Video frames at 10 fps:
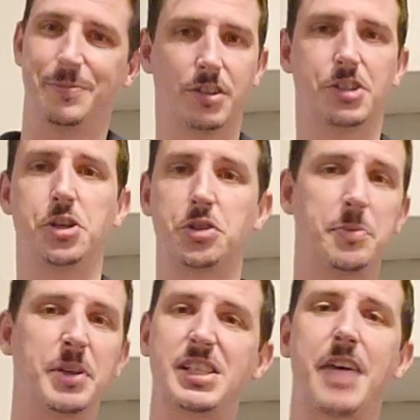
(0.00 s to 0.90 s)
This usually
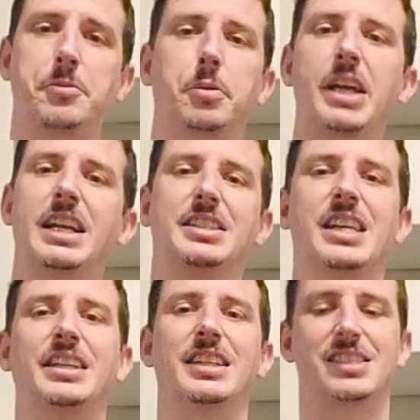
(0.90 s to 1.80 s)
means I have a plate at the
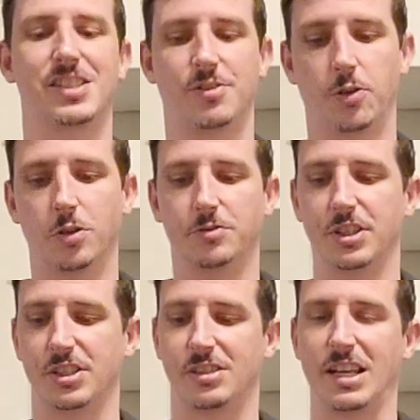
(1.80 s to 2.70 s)
end that's just full of
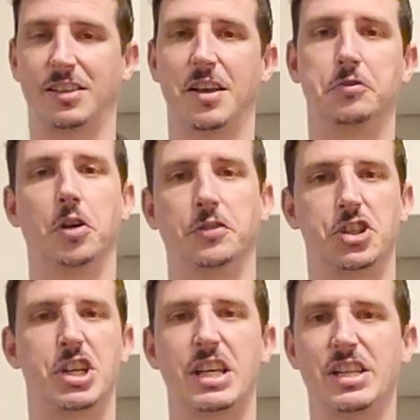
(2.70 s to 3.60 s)
this like leftover
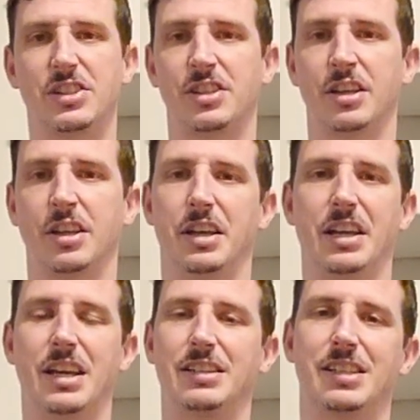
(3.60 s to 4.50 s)
cheese,
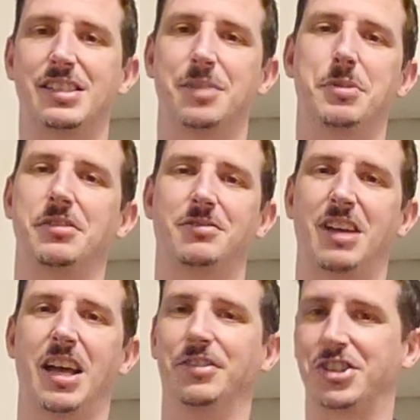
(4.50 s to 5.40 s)
and this can be
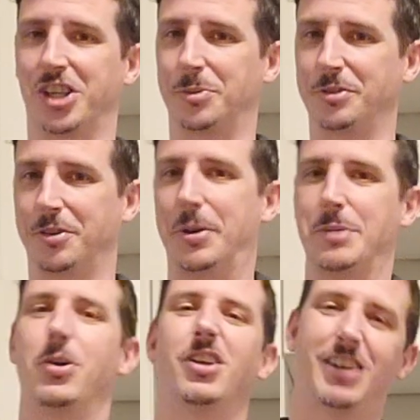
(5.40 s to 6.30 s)
kind of disturbing for
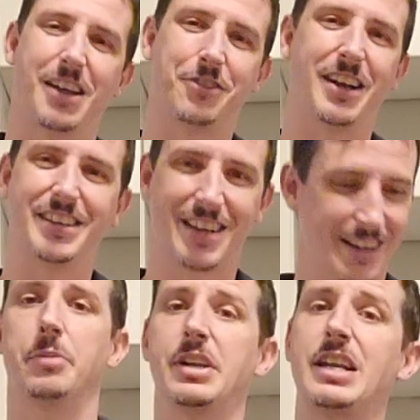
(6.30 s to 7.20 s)
people, I find.
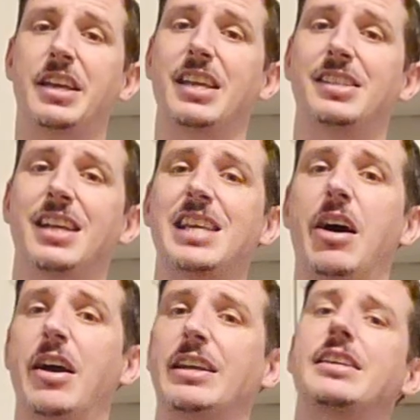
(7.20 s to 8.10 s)
But in any case, that's how
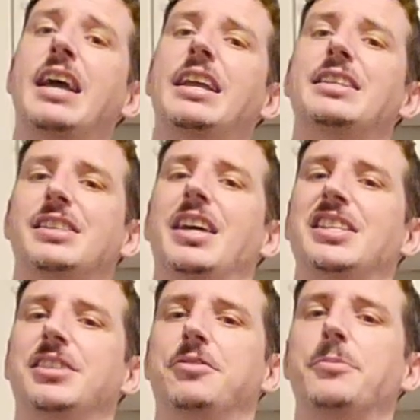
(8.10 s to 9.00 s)
I get a
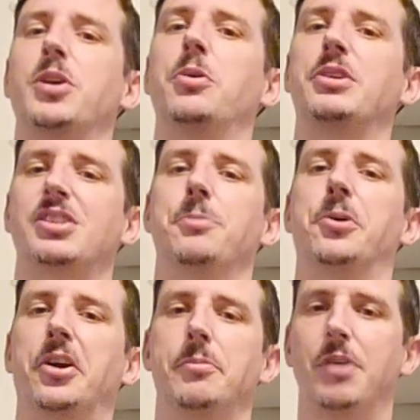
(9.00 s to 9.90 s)
slice if I'm going
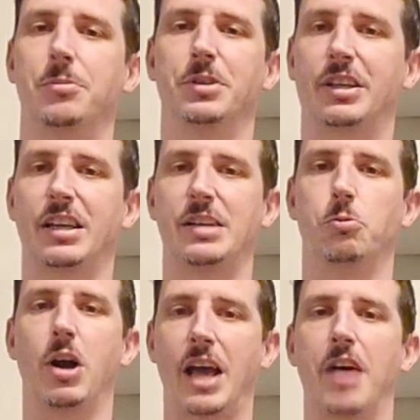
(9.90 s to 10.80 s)
somewhere in public and
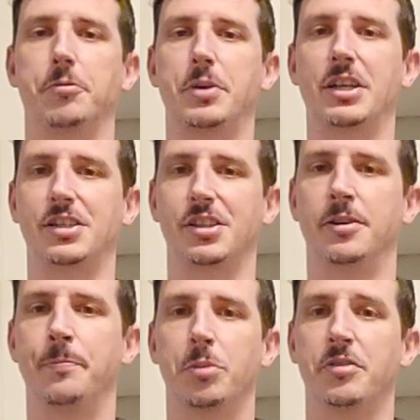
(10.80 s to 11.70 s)
want to have a pizza.
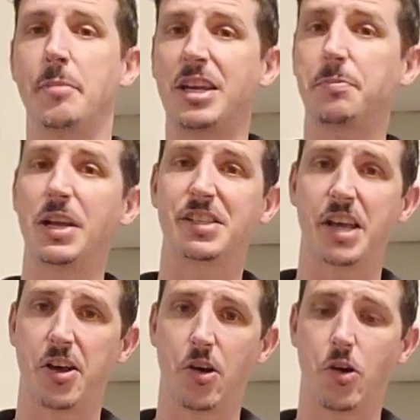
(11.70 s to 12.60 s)
But if I'm making
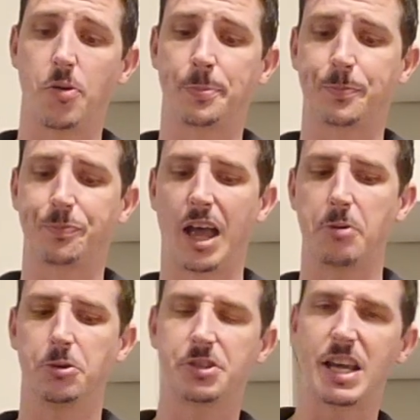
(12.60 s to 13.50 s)
pizza at home, I
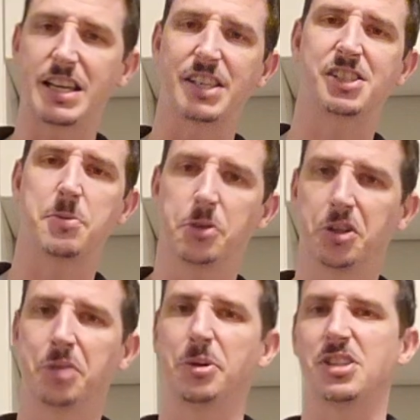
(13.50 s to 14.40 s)
will take a
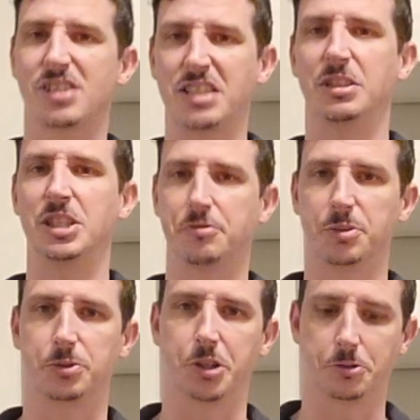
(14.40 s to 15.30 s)
similar but slightly different
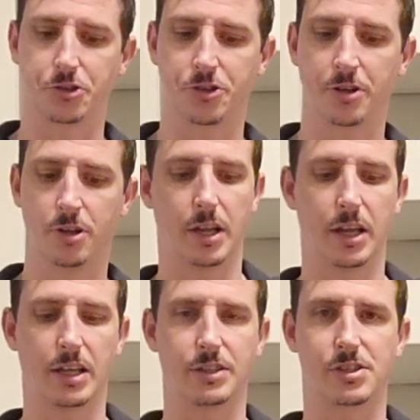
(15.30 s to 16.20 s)
approach
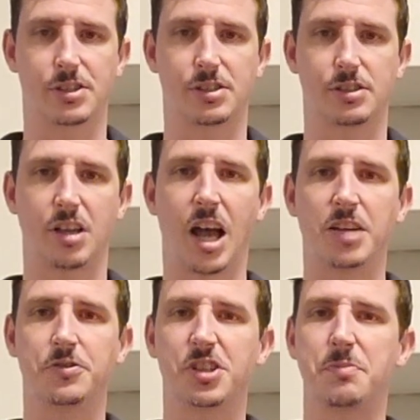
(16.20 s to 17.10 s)
and kind
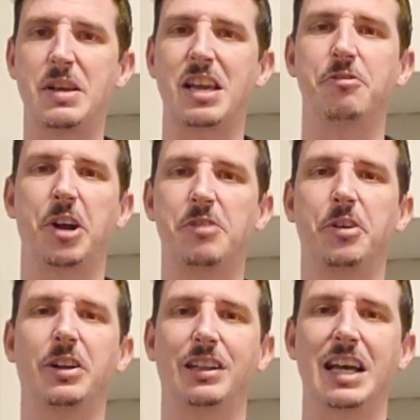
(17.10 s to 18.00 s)
of just make a very,
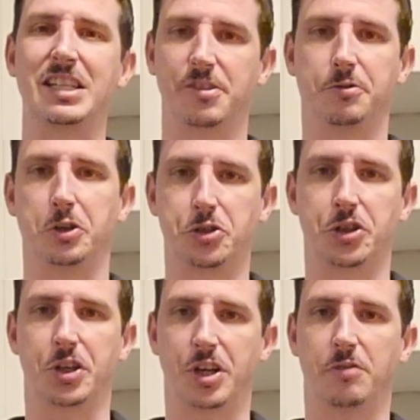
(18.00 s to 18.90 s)
very light
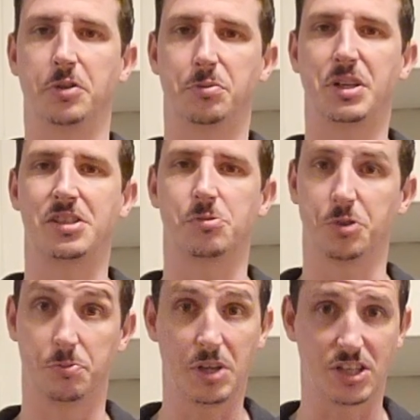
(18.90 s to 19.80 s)
version of what a pizza
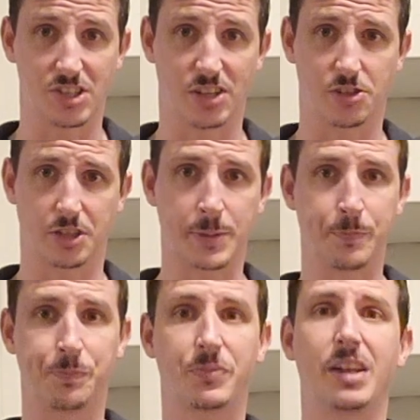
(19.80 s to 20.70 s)
would be, essentially. And
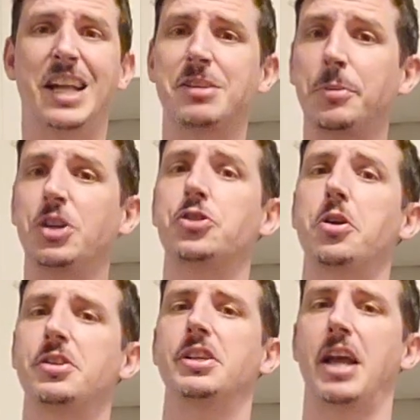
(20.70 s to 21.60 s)
that's what I'm going to show
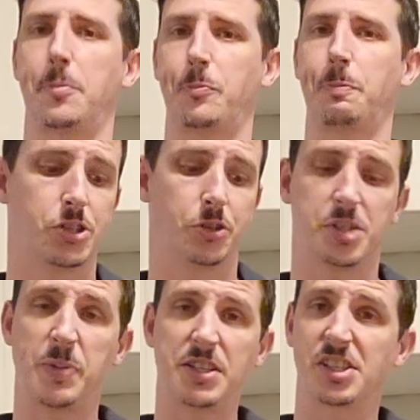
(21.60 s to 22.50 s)
you today. So
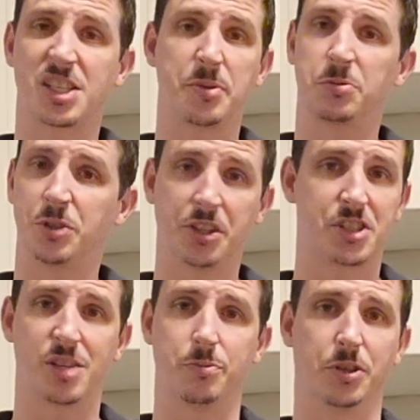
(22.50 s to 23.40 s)
this pizza is going to be really
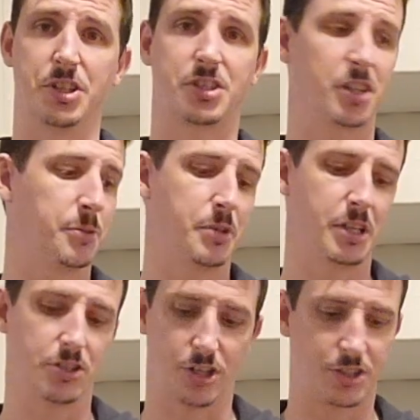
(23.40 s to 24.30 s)
simple. It's going to
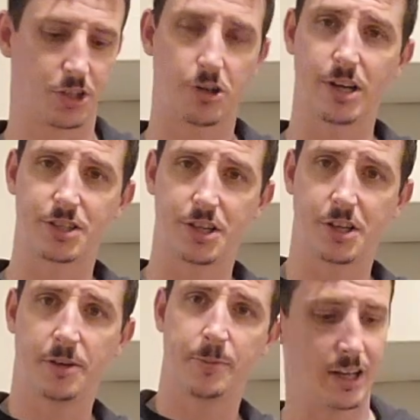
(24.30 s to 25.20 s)
be just the crust here.